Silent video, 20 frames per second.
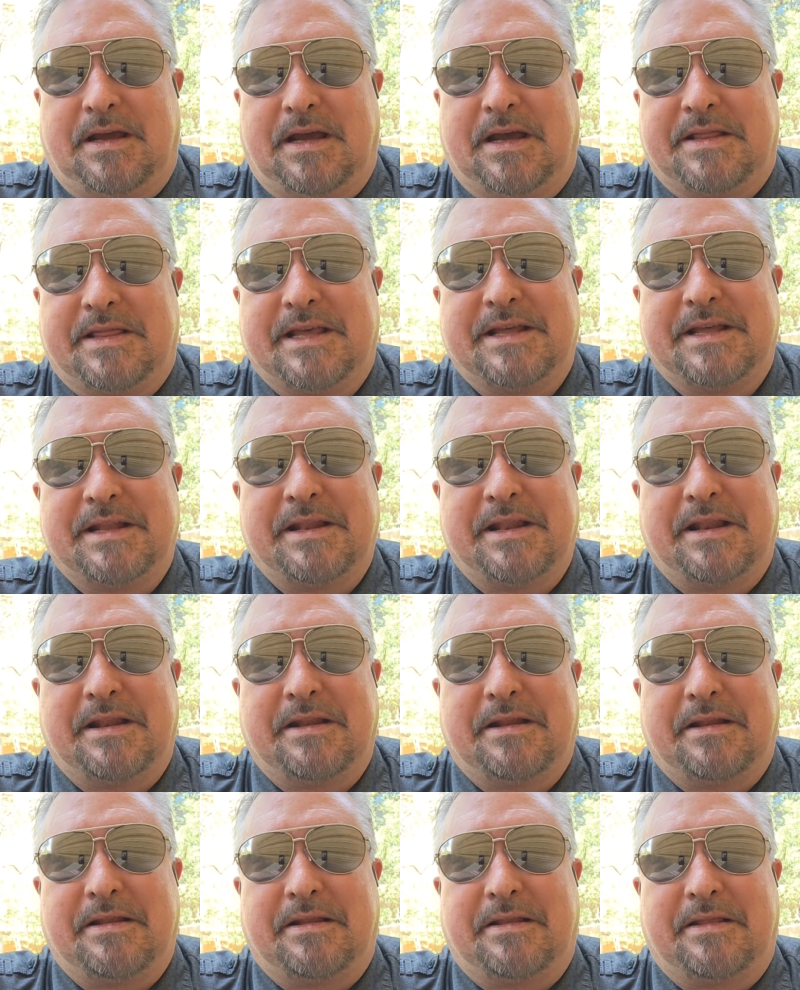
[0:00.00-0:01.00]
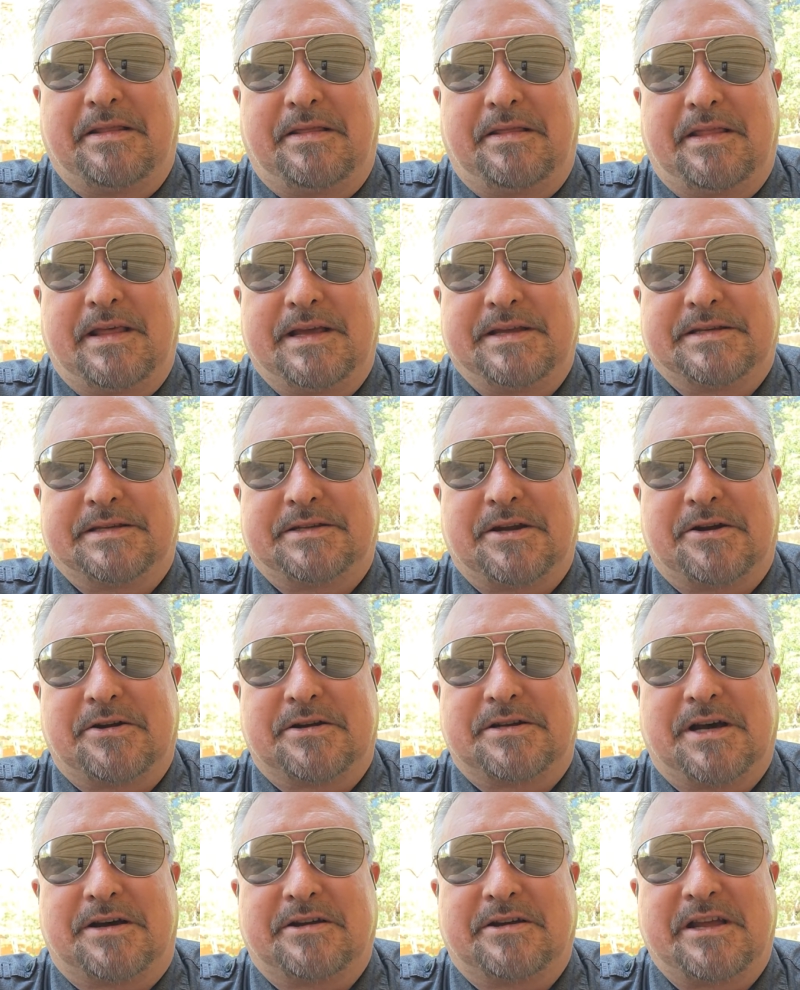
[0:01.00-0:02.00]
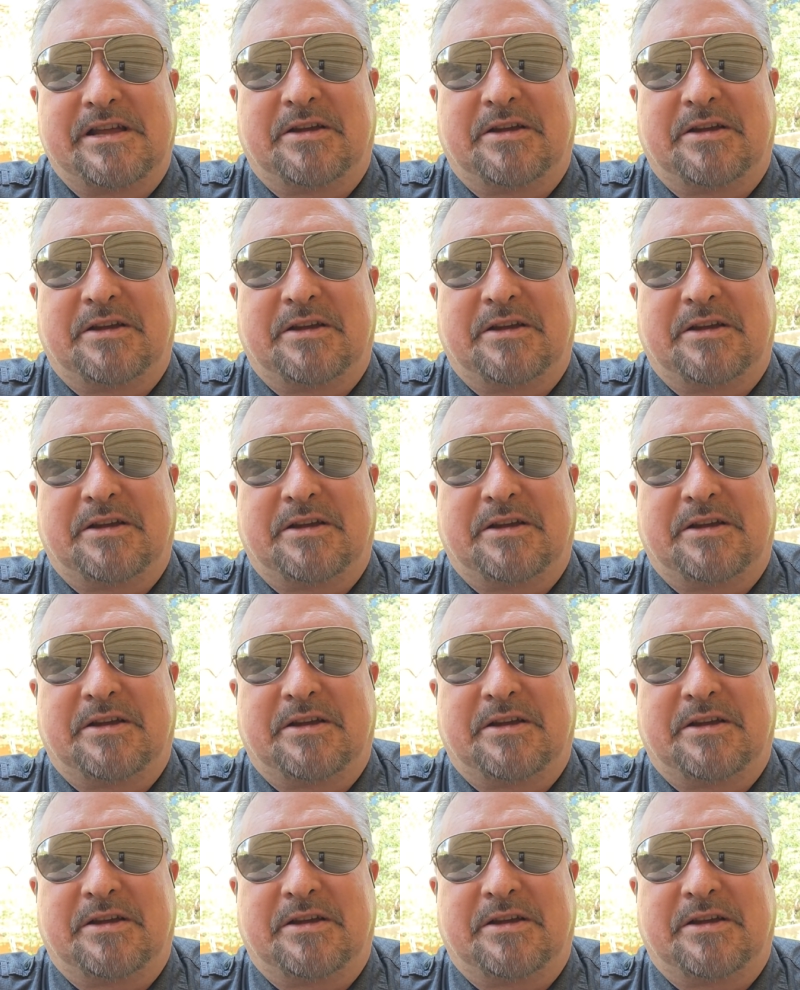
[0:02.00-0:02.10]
then they start talking